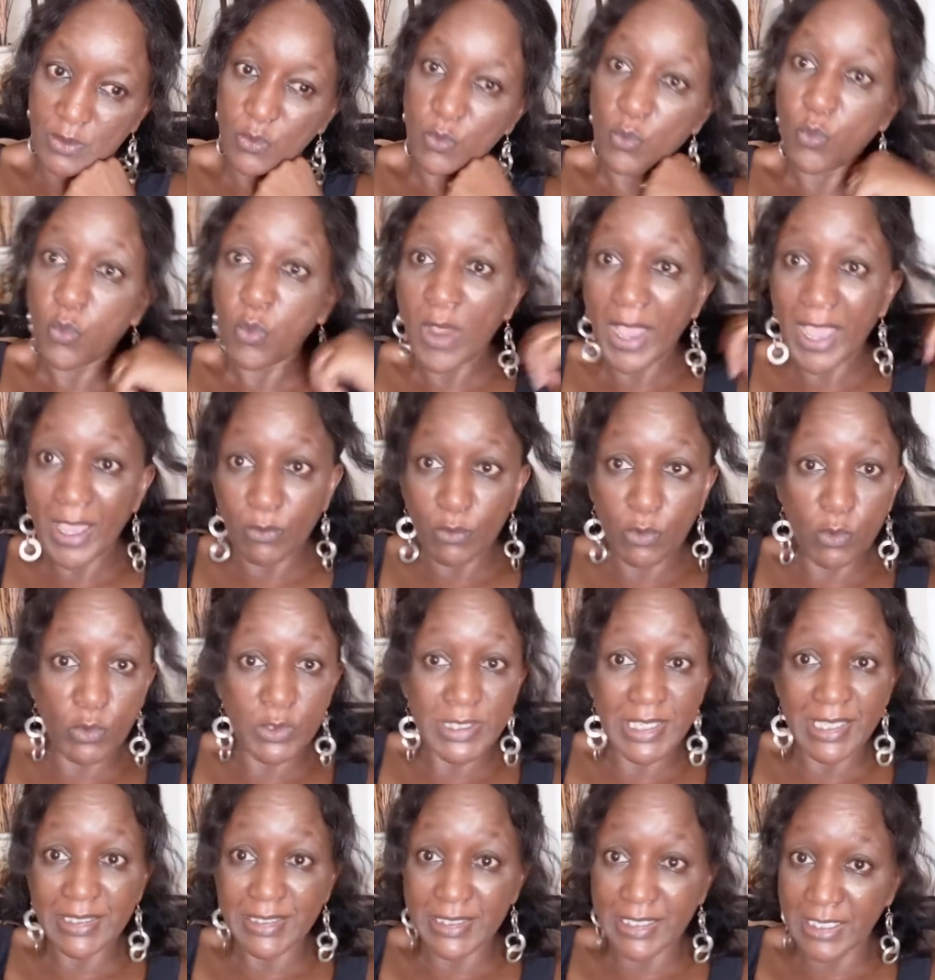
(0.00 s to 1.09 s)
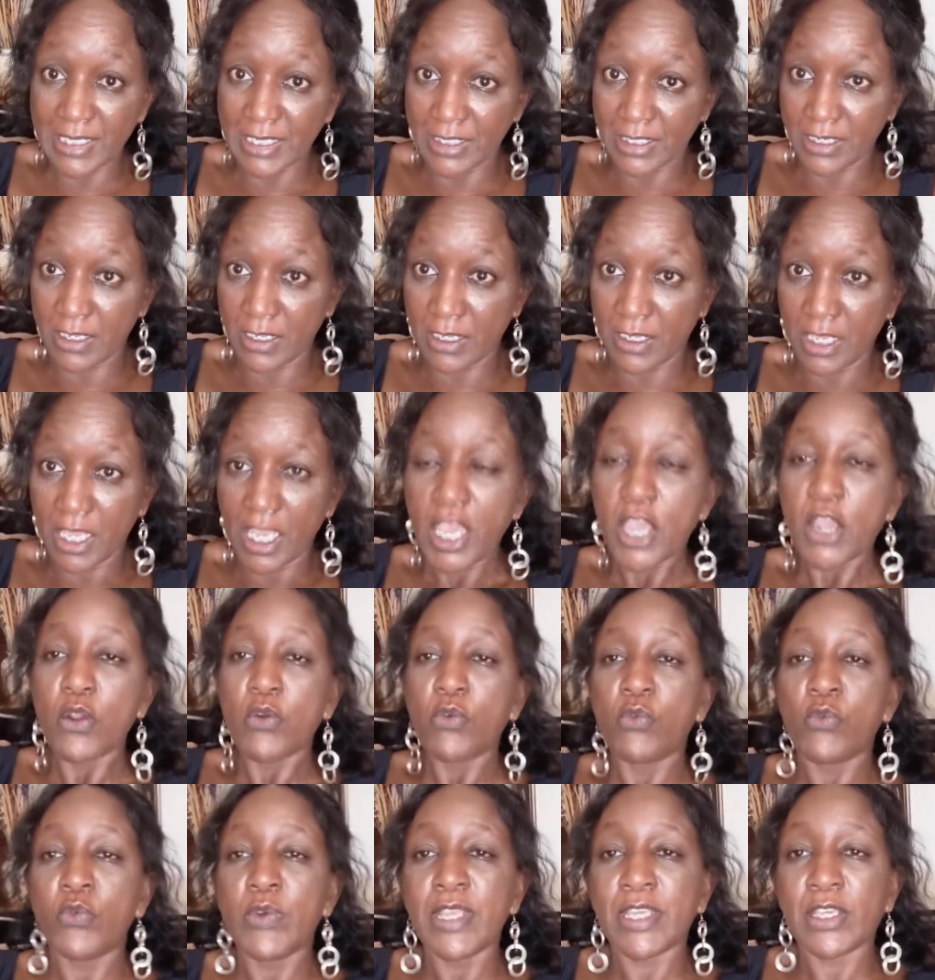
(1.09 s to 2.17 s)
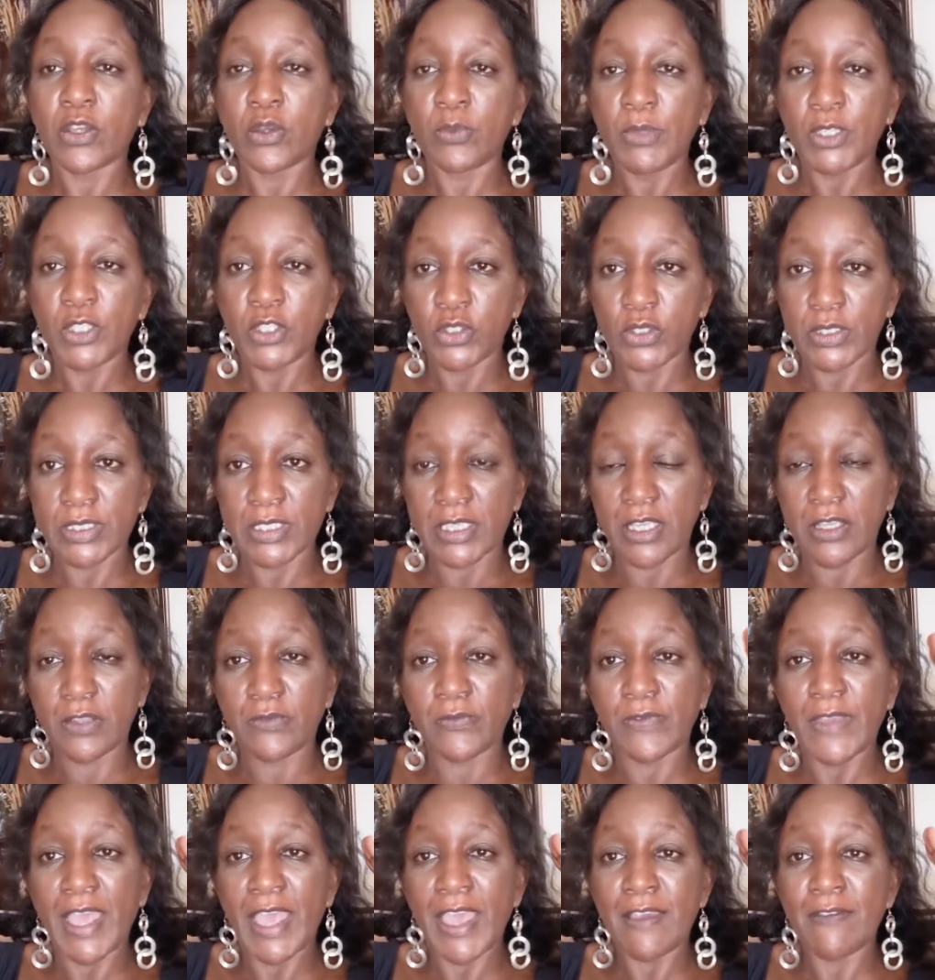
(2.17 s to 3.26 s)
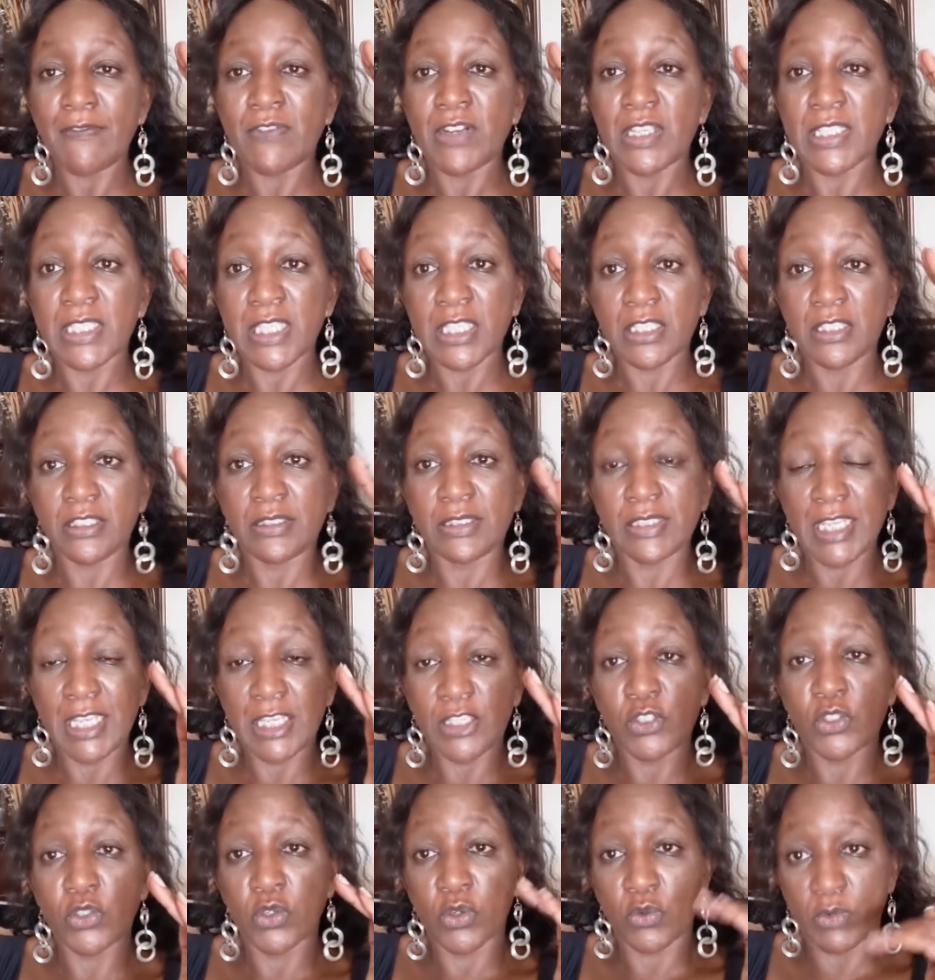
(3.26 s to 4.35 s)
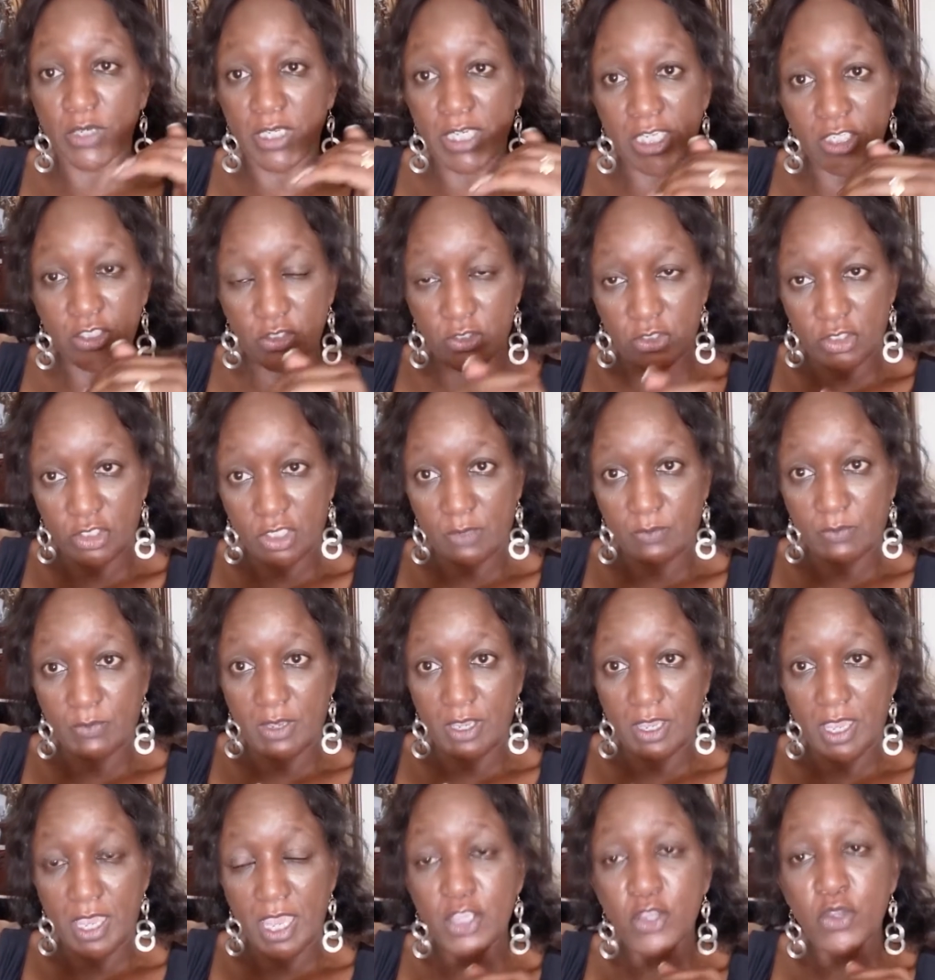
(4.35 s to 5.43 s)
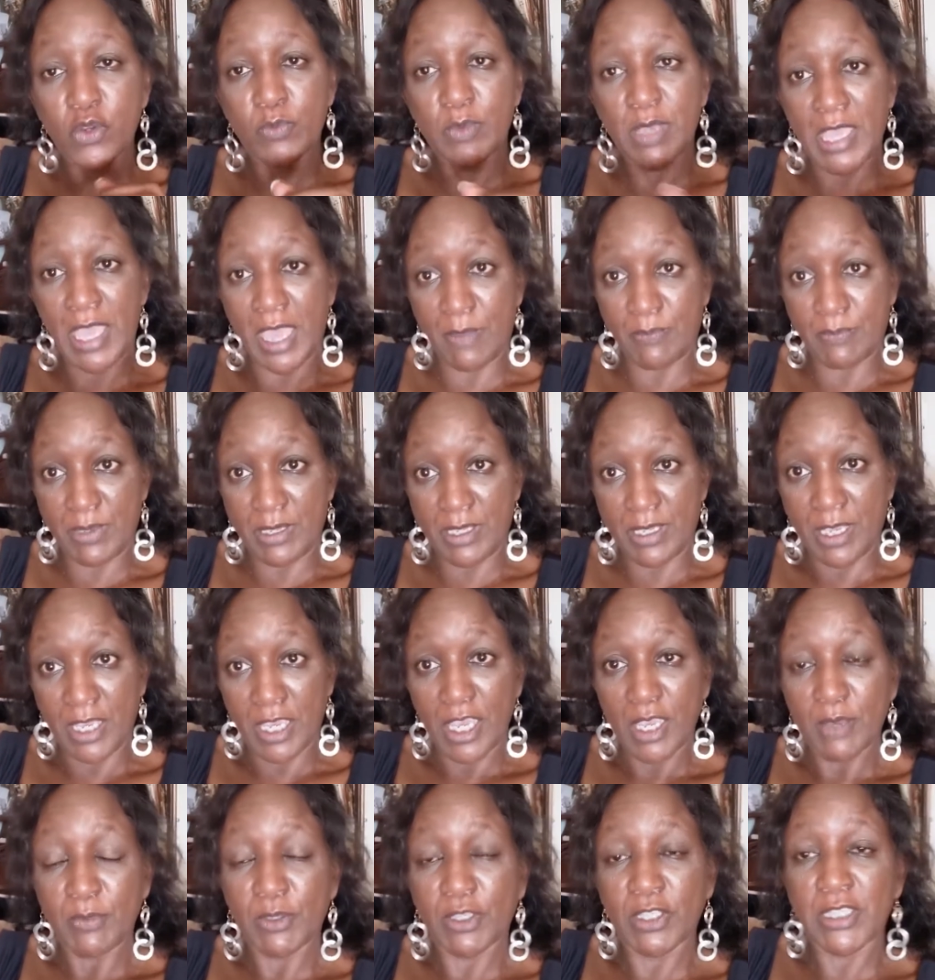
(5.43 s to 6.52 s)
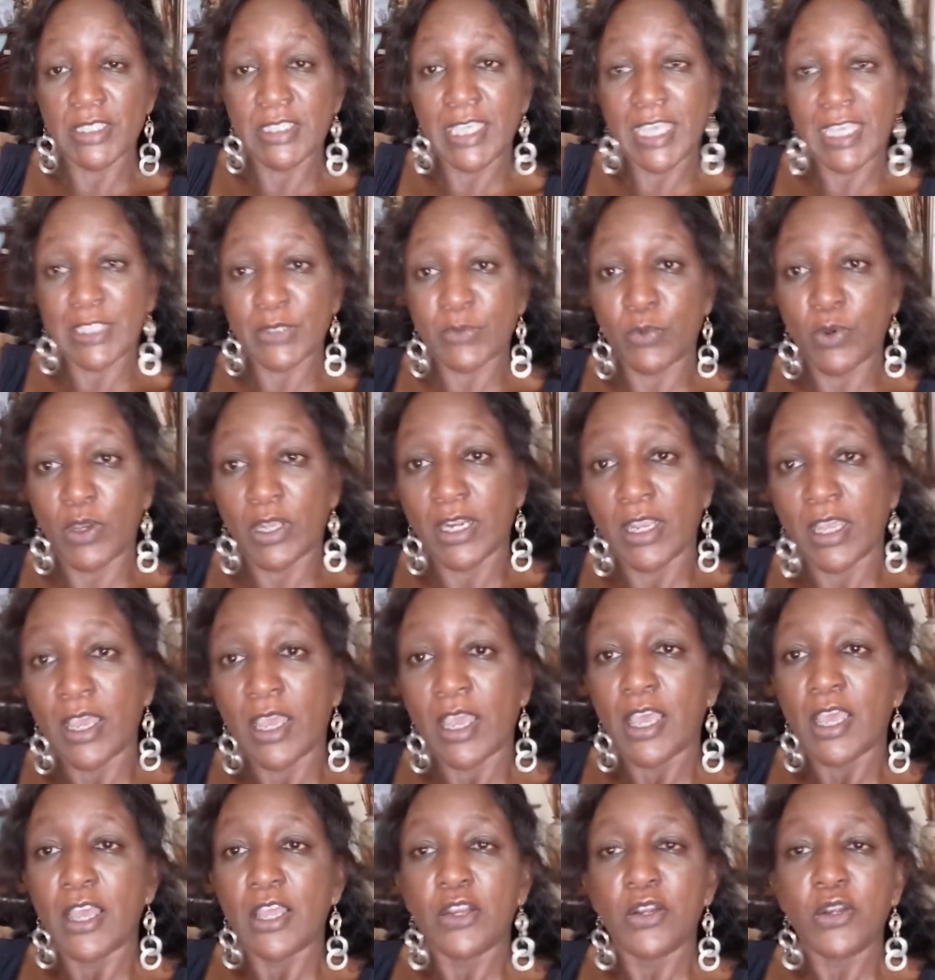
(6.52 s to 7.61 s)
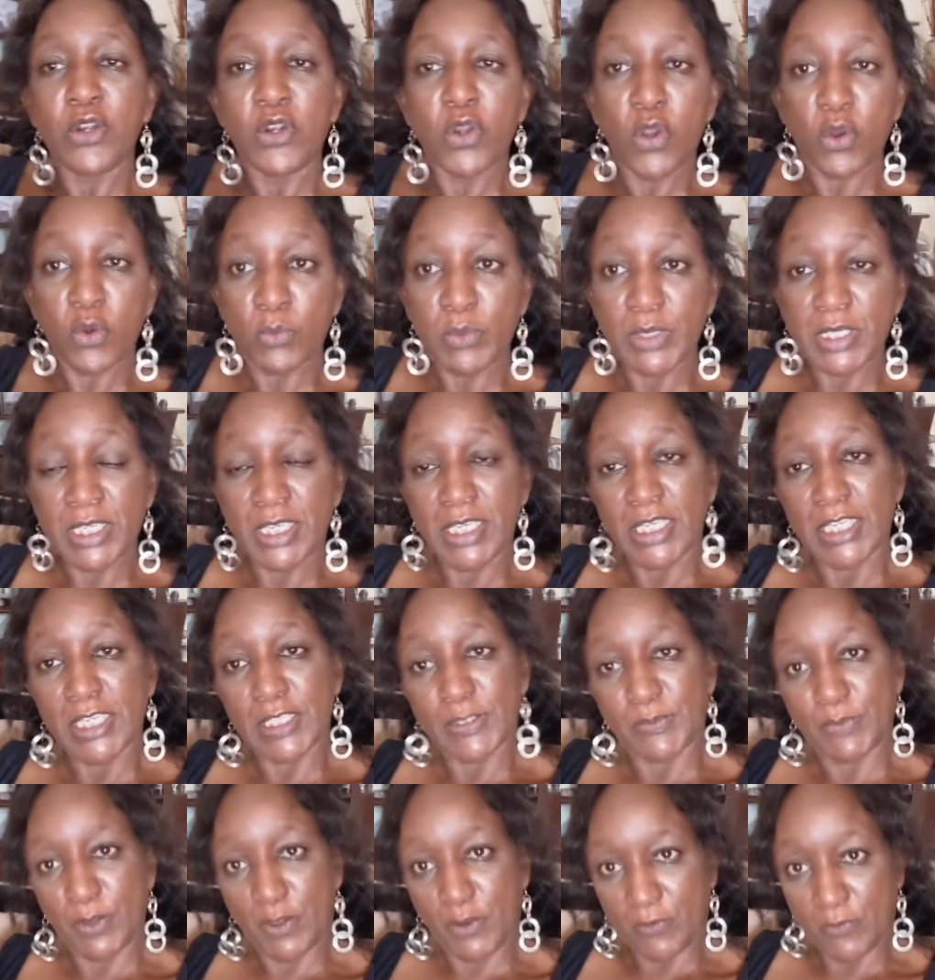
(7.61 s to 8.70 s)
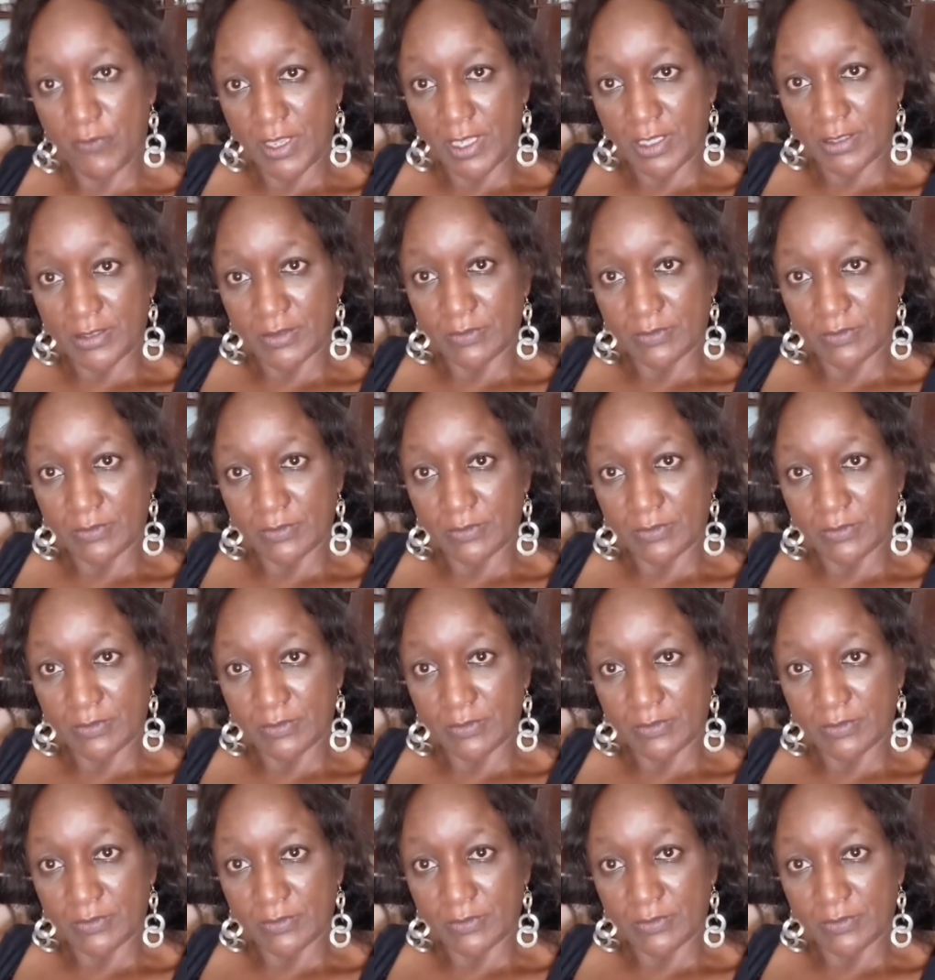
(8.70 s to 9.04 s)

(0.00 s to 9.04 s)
Why? What was I seeing in her? Recommit yourself every single day to your relationship and you'll be happy. Because guess what? Nobody is perfect.